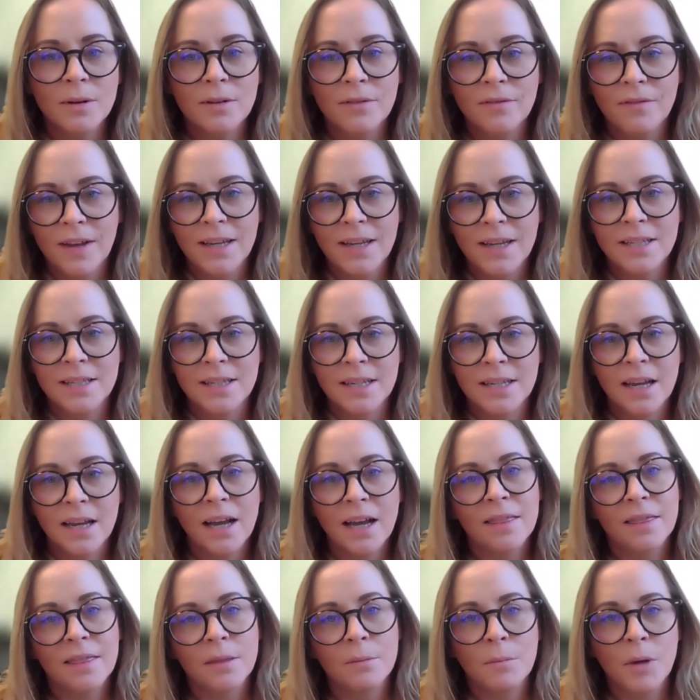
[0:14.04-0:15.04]
we're facing
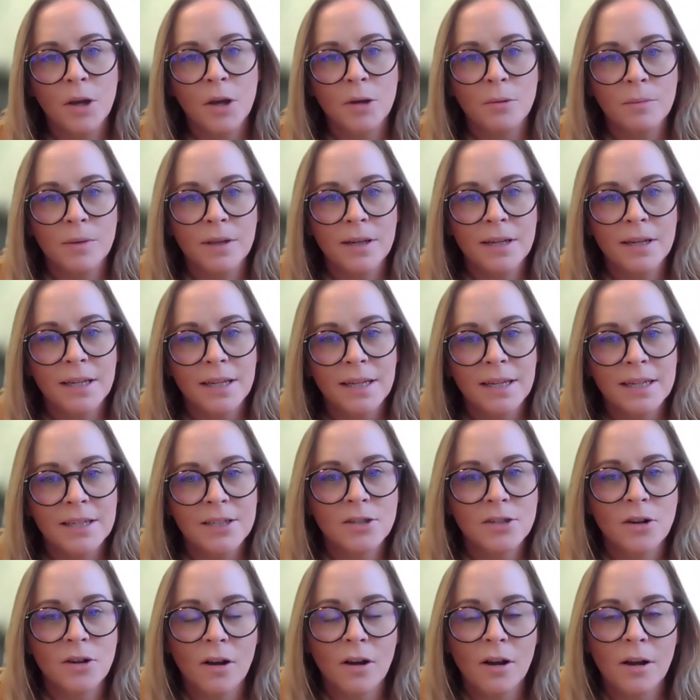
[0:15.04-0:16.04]
at the moment
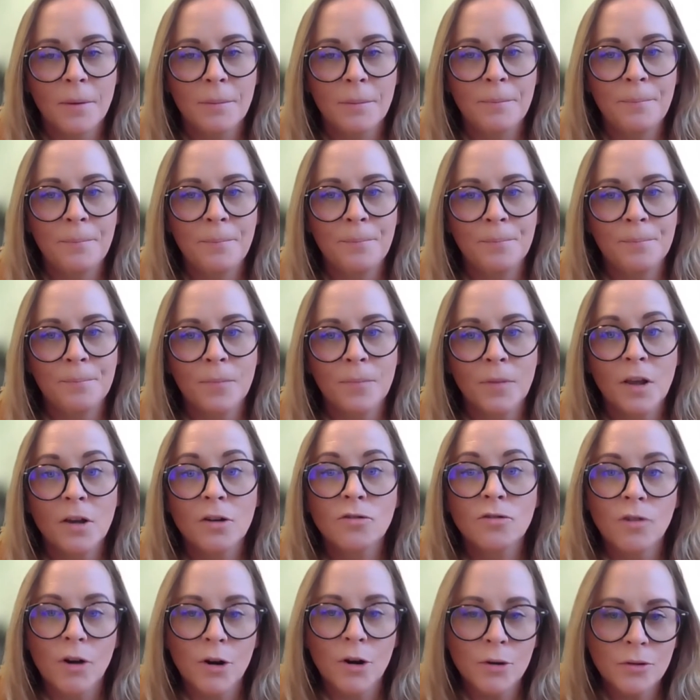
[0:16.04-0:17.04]
is um,
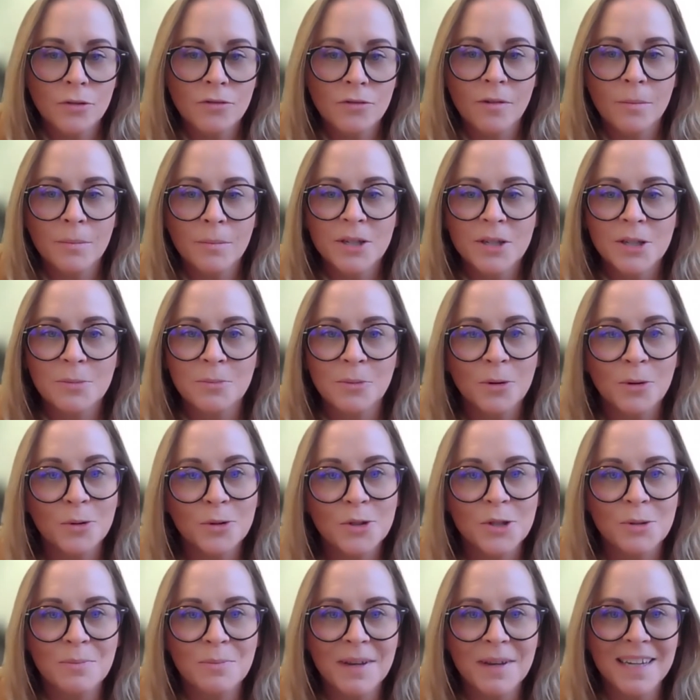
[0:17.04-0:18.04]
growth from a
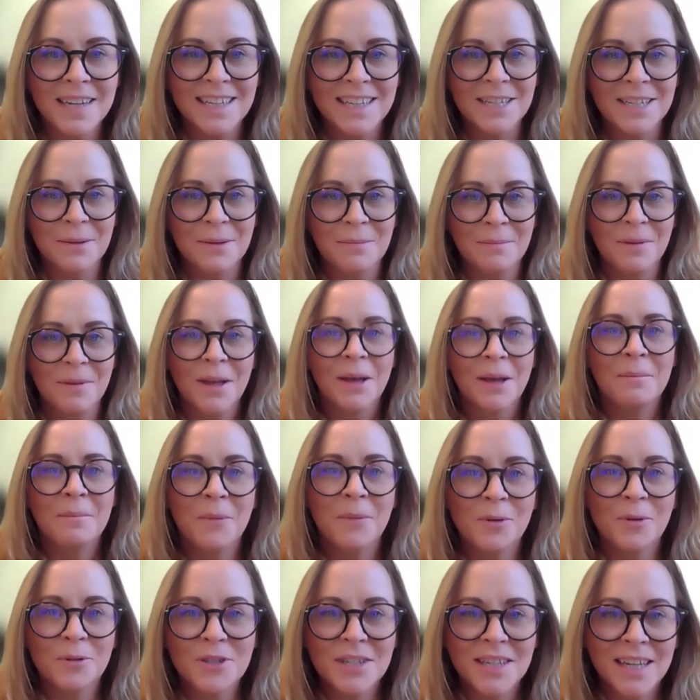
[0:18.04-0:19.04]
small to medium
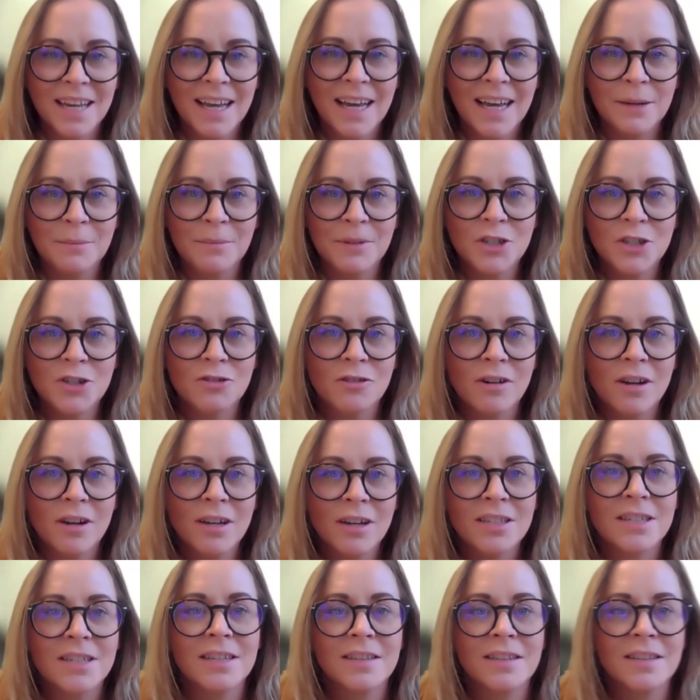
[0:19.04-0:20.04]
multi academy
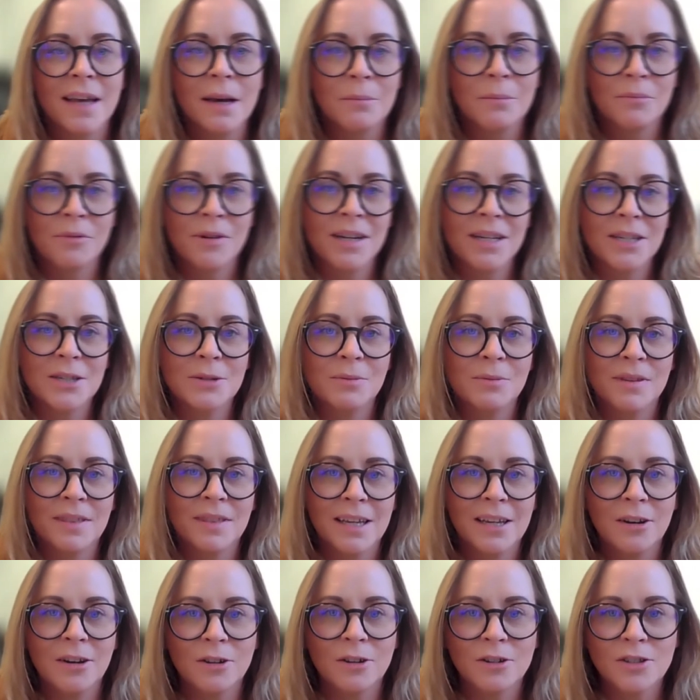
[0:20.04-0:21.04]
trust. That brings
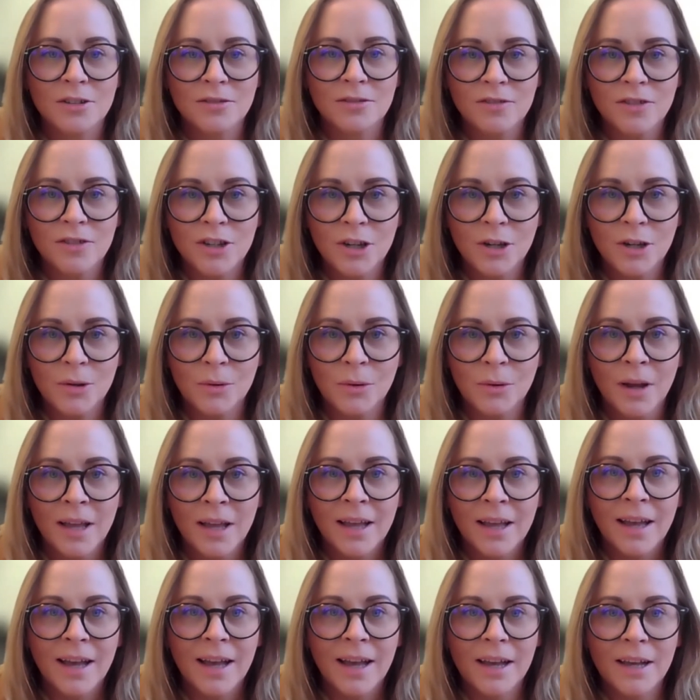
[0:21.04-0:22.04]
with it lots of new
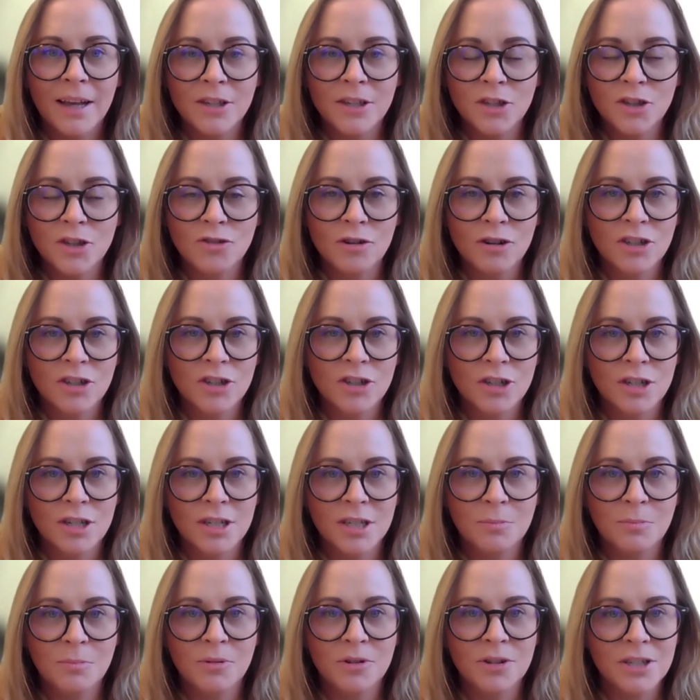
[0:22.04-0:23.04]
uh,
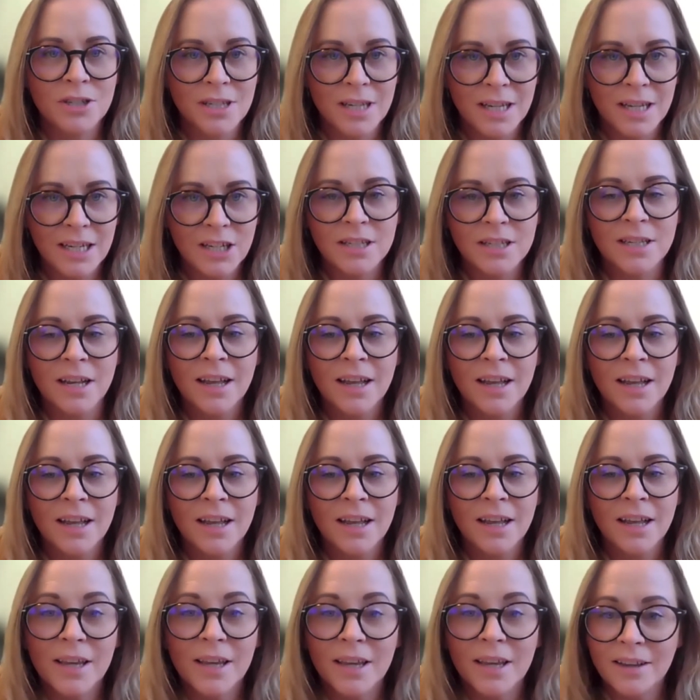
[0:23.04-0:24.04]
structures, procedures,
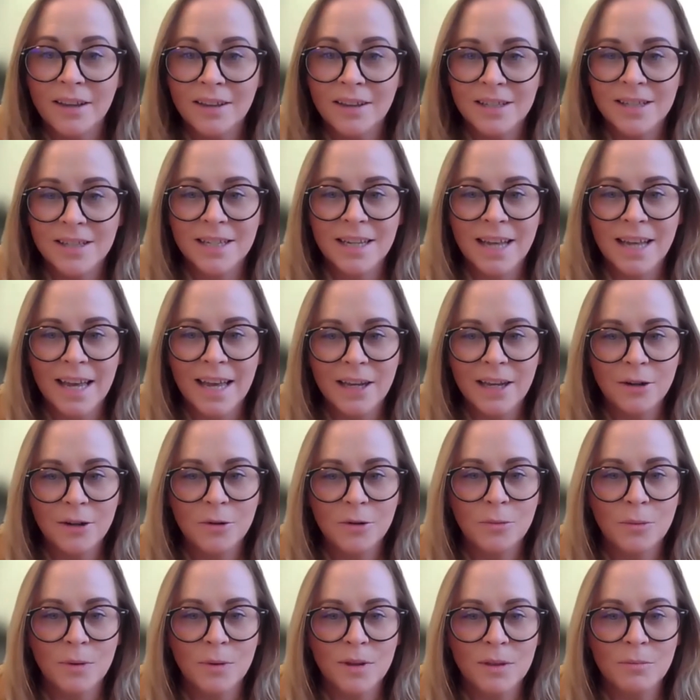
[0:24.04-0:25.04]
and uh,
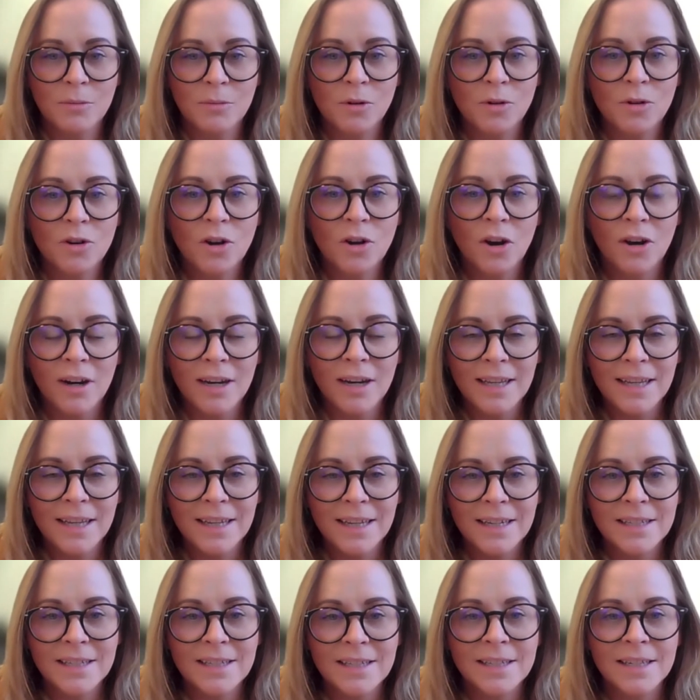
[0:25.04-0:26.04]
working at scale with
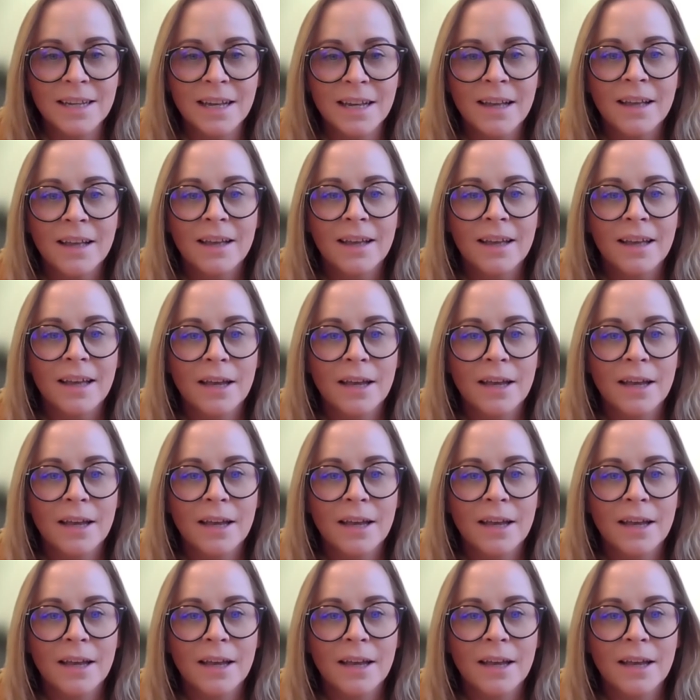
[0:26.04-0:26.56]
more colleagues.